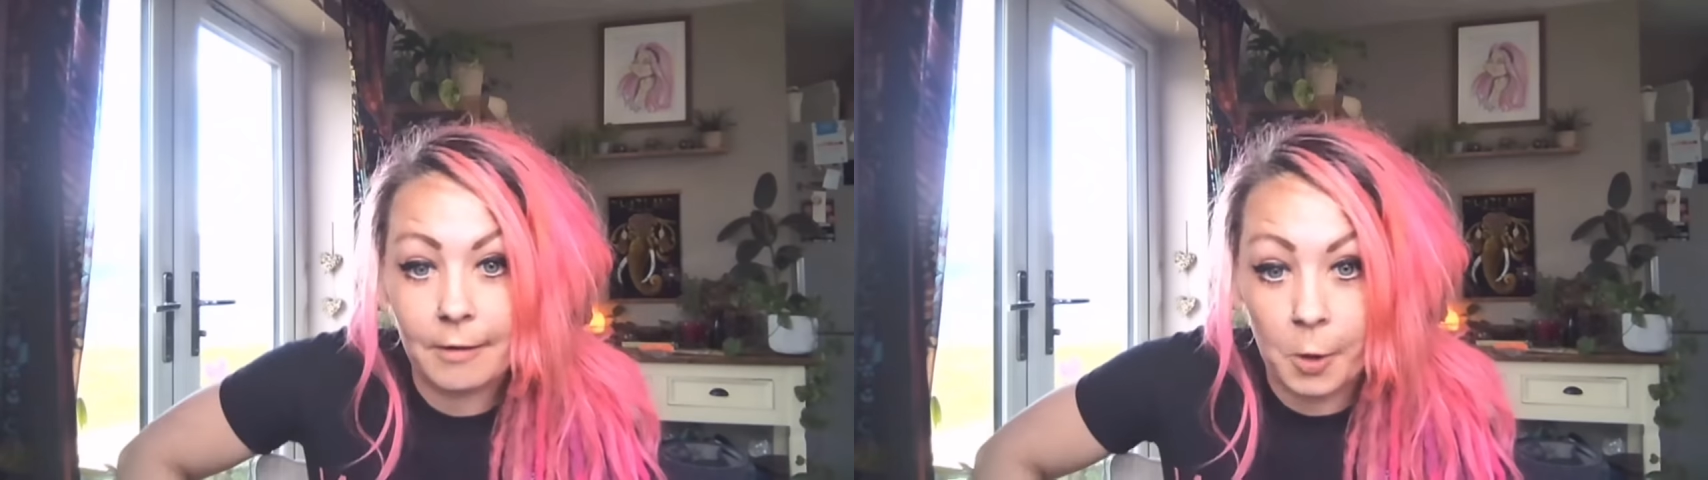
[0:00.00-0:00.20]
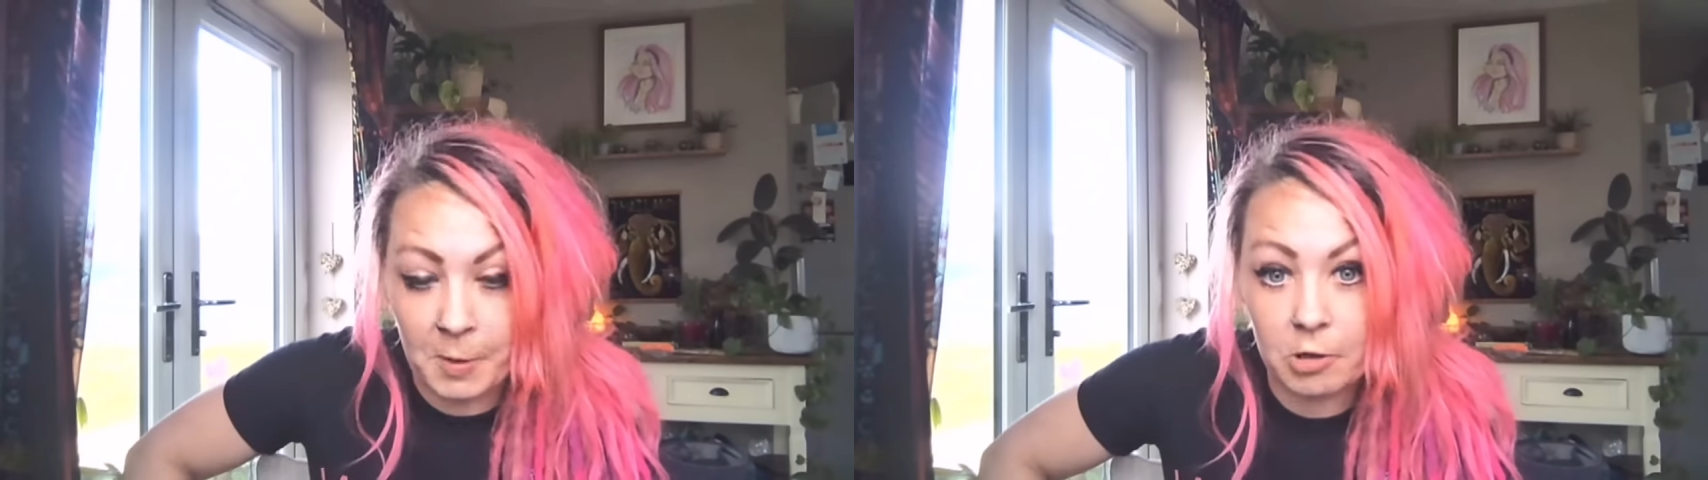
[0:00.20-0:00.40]

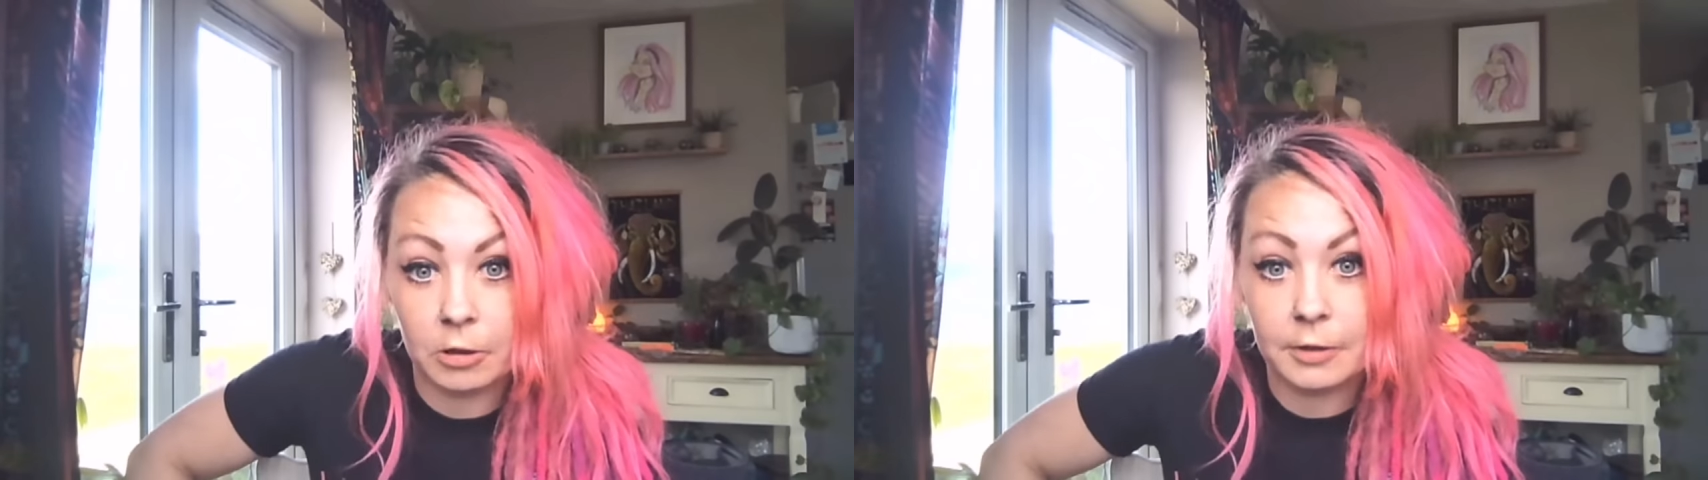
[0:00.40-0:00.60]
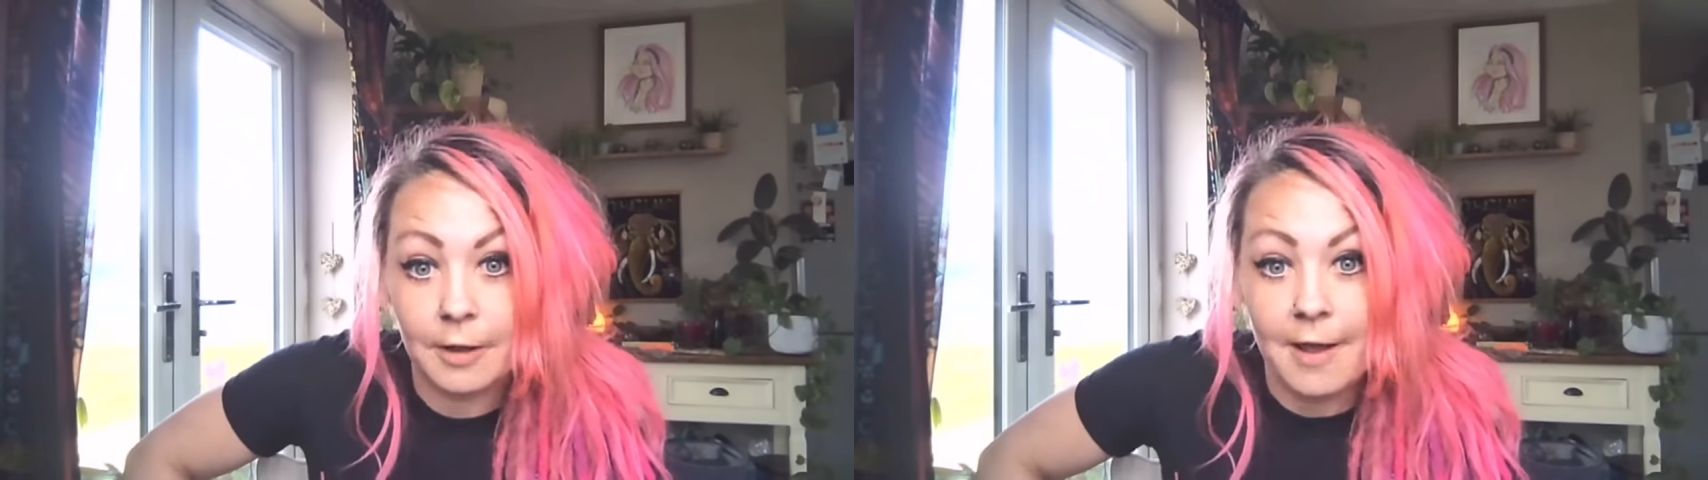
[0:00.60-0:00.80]
oh my
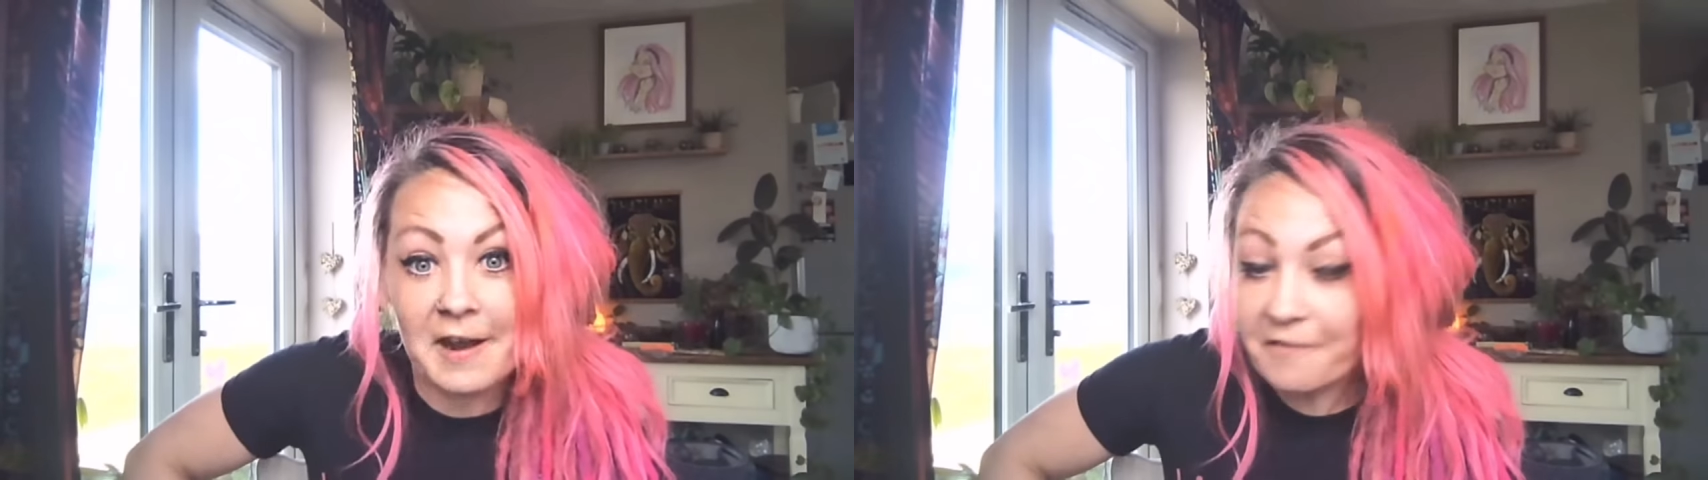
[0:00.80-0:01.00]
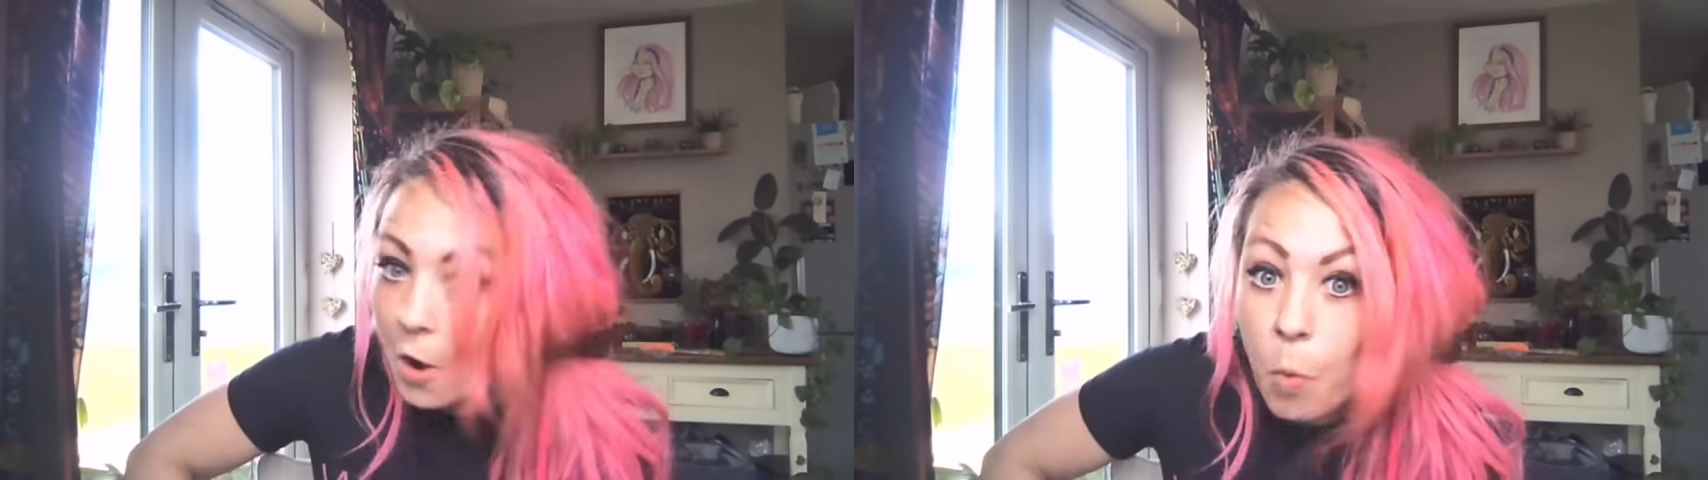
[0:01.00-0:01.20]
God,
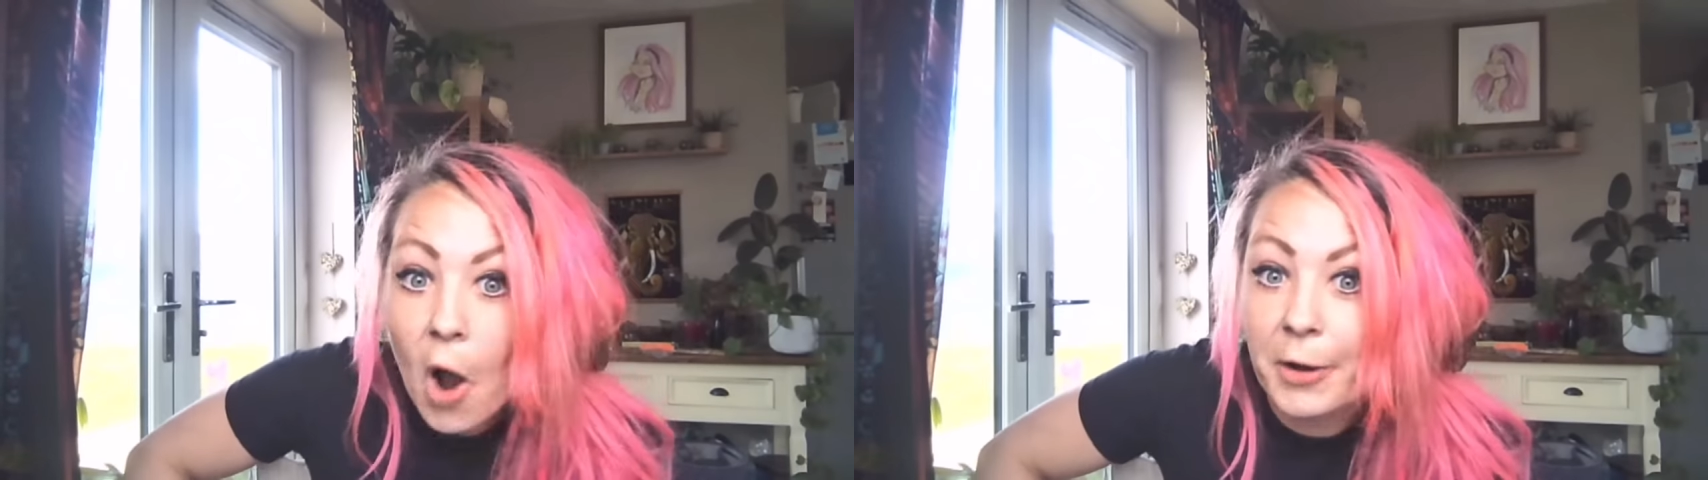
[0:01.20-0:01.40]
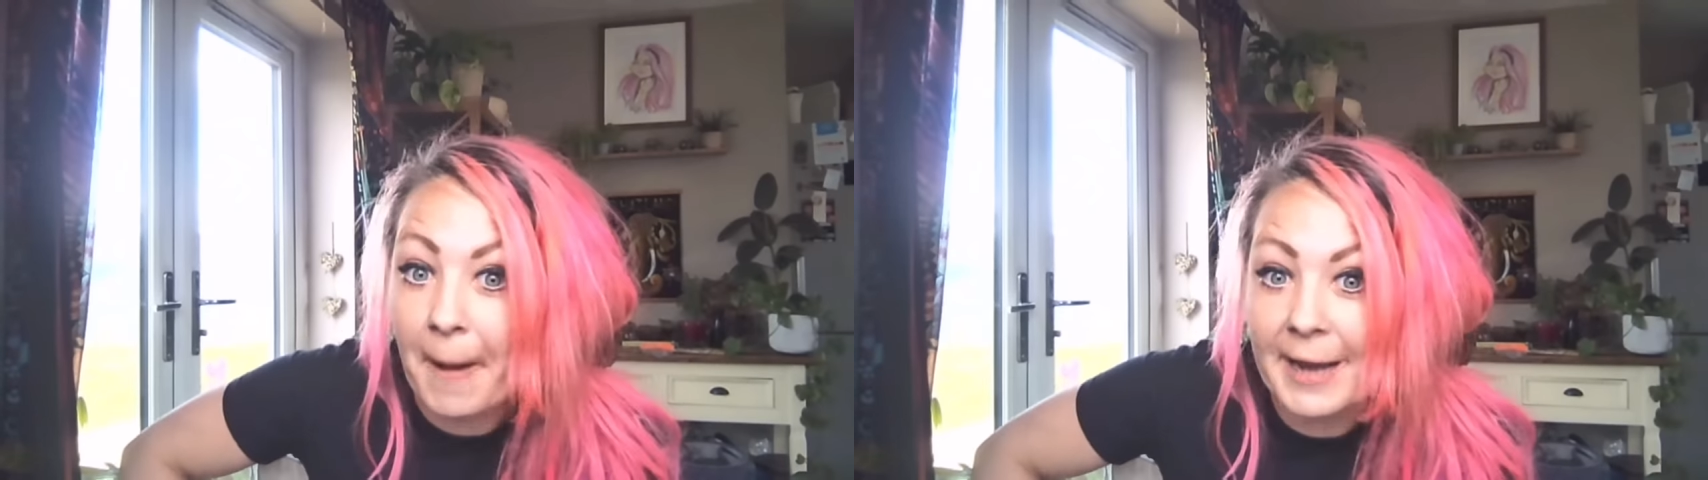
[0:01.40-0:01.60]
if I
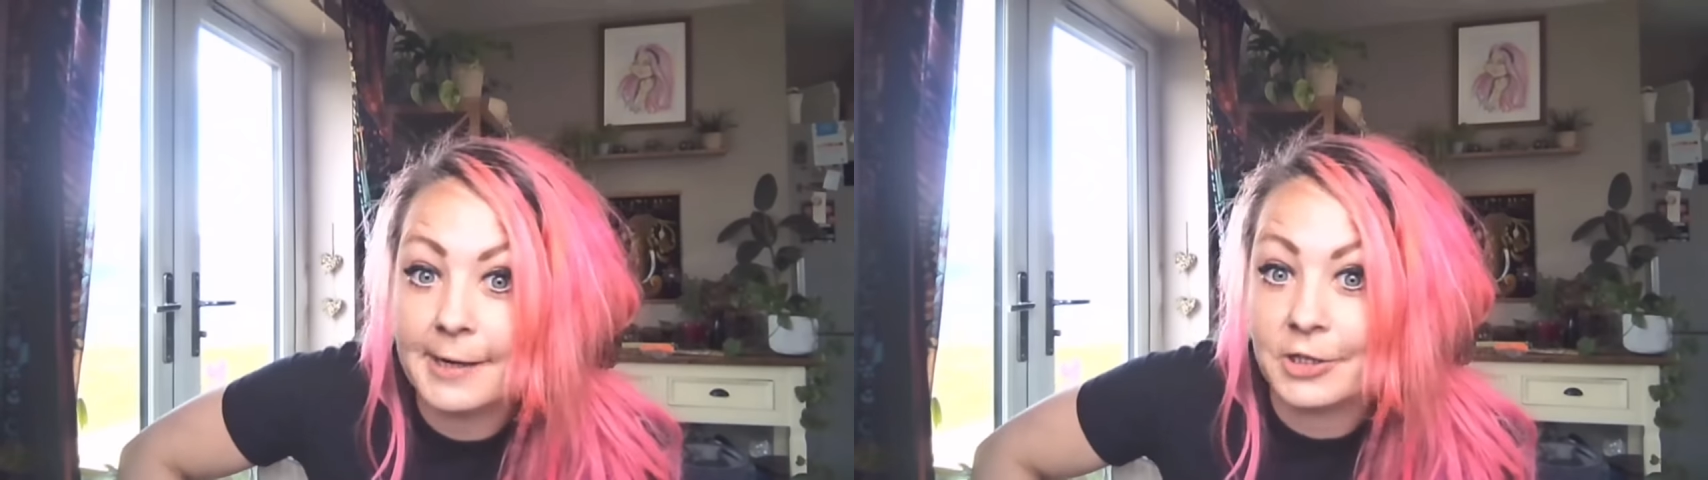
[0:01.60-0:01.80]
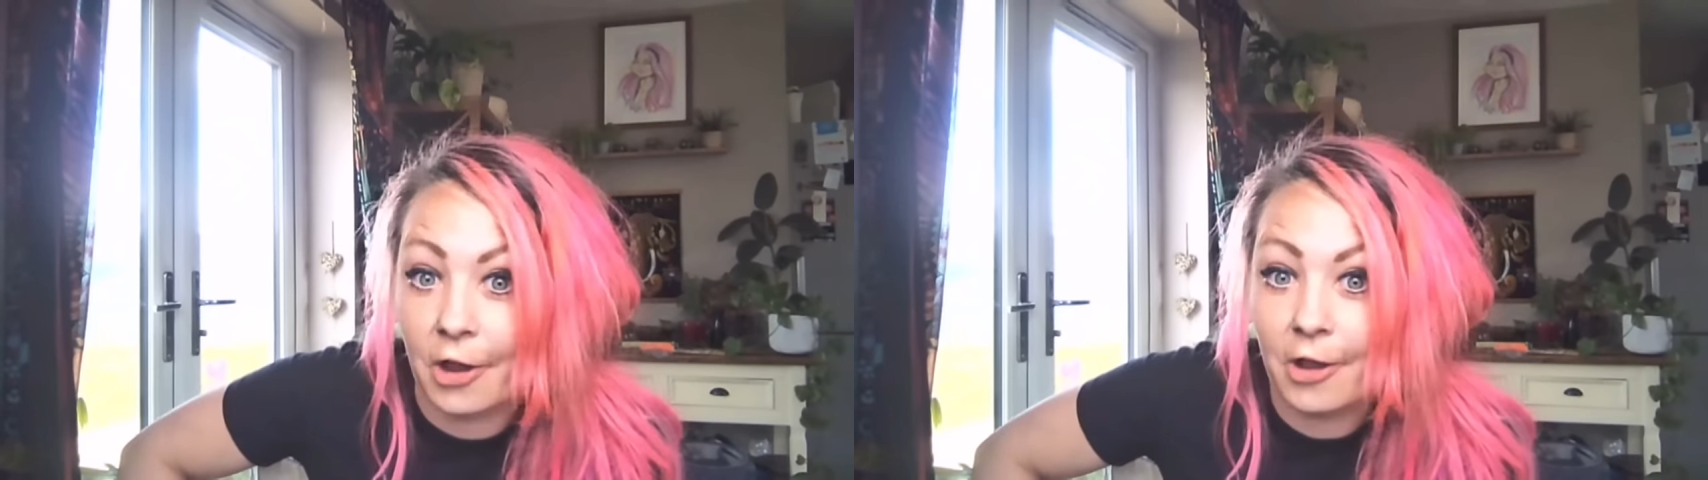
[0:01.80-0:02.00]
weren't a
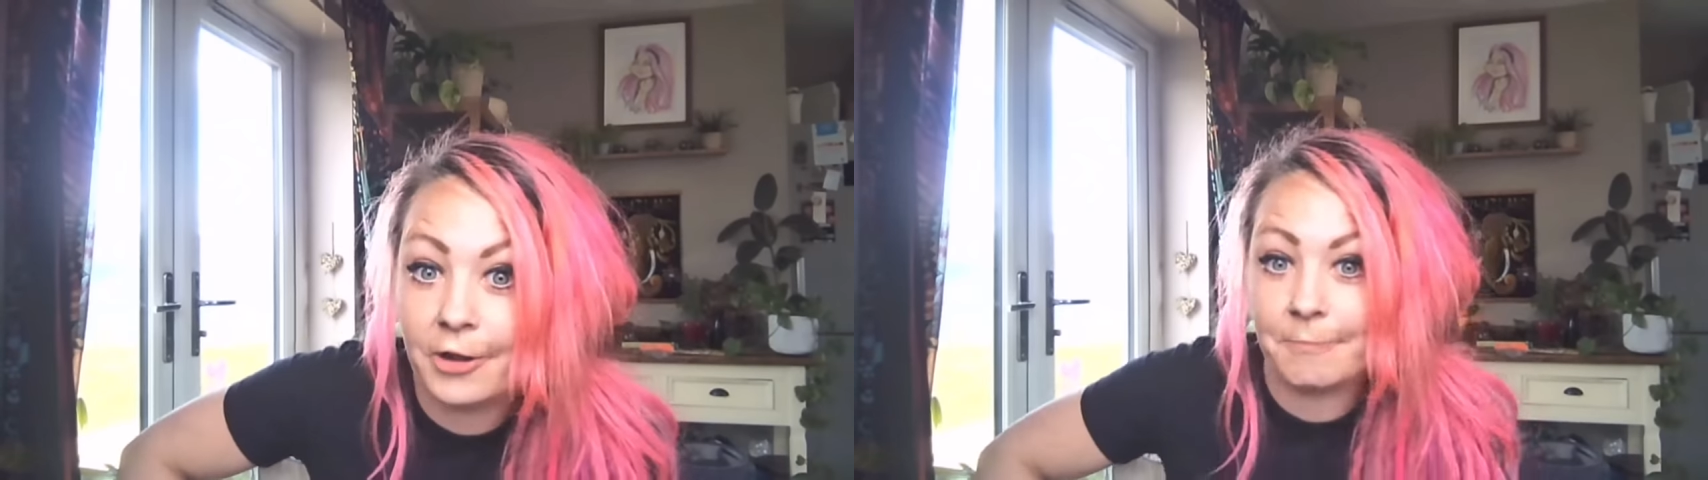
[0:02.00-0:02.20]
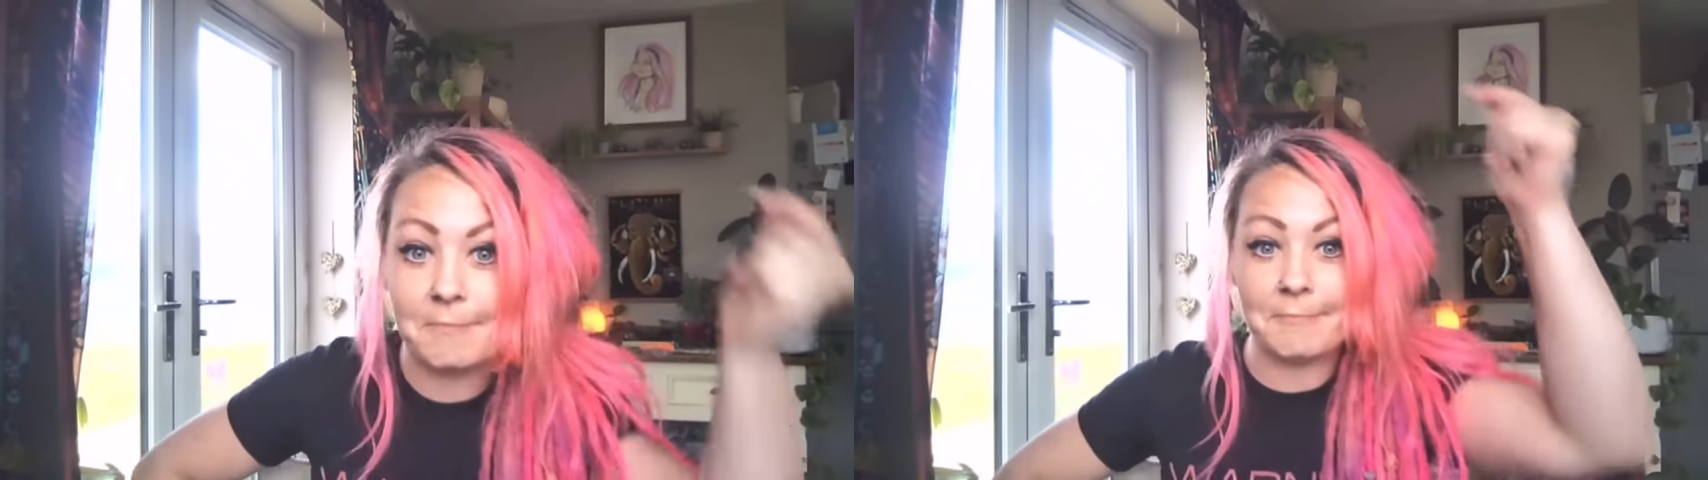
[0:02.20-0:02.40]
patient,